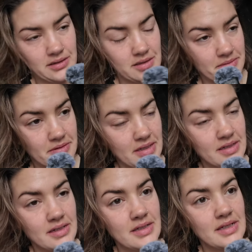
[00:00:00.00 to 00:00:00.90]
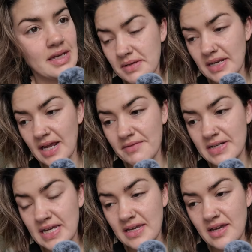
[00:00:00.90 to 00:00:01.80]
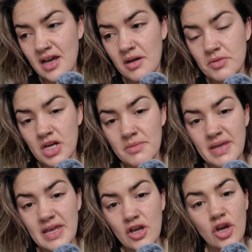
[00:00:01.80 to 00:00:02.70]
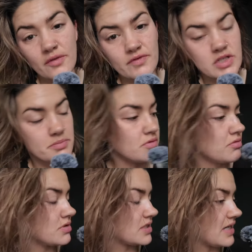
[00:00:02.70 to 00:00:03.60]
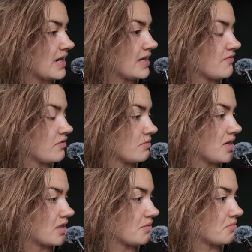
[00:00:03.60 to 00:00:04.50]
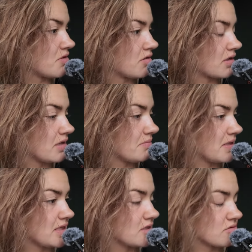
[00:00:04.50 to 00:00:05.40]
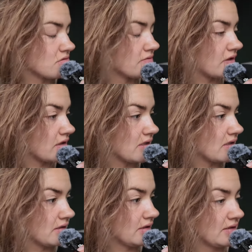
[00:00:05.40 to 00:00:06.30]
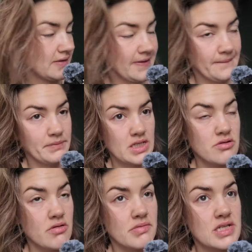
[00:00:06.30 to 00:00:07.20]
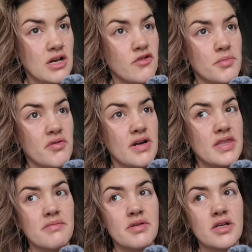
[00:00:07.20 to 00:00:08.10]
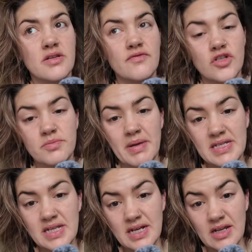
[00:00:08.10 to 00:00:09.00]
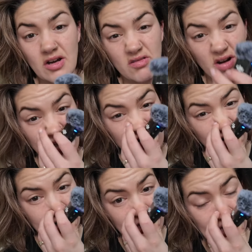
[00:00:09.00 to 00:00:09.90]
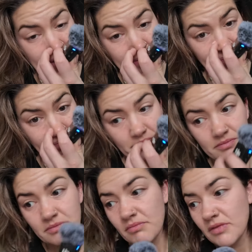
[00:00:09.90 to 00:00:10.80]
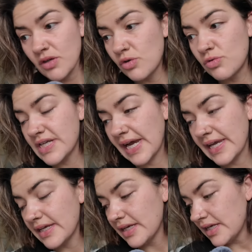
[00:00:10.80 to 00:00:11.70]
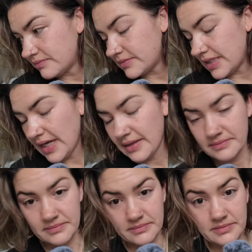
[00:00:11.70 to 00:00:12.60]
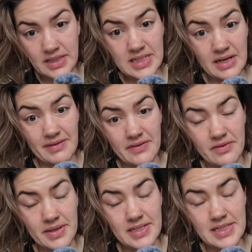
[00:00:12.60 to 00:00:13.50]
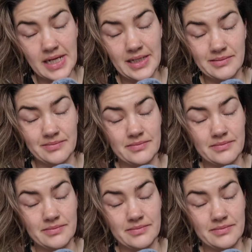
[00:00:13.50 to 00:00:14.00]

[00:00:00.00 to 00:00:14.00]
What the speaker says: This morning, I'm going to get ready. I'm going to be comfortable today for work. I'm not going to be sort of like doing myself up or anything, because I've just basically got to write a strategy all day. Yeah, let's get ready for Wednesday.